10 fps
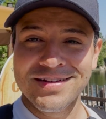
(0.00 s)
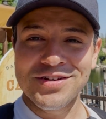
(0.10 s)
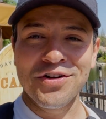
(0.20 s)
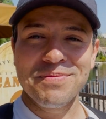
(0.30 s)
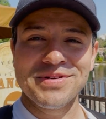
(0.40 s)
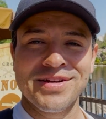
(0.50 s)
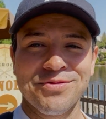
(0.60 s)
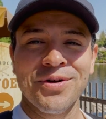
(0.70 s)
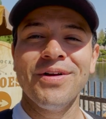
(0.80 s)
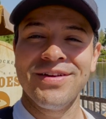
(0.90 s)
It's
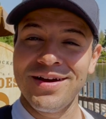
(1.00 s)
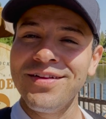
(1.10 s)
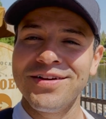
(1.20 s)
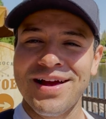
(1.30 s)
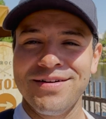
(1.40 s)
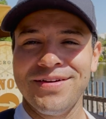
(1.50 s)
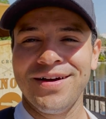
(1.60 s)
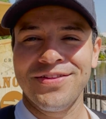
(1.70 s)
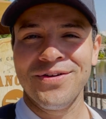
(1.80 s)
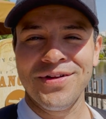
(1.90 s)
100% real. The other
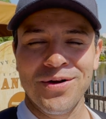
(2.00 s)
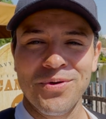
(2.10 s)
caveat though that I